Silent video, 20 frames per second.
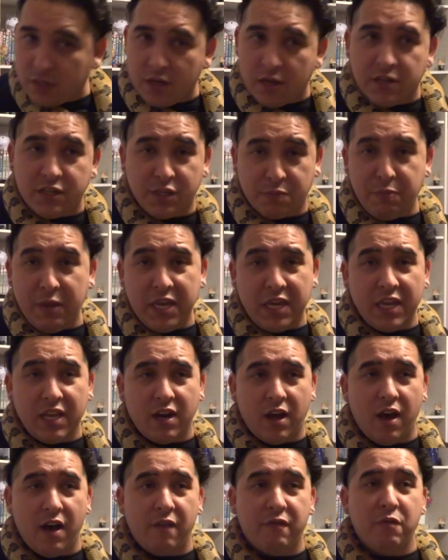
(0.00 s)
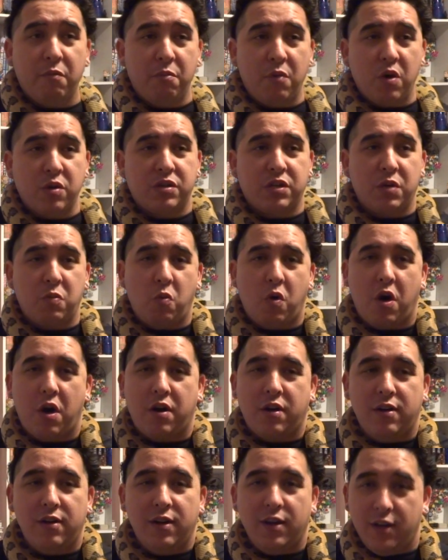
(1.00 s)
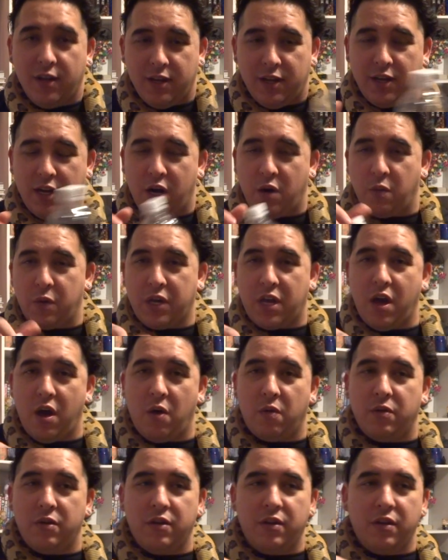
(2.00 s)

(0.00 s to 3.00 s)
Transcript: Speaking of mostly water, here we go.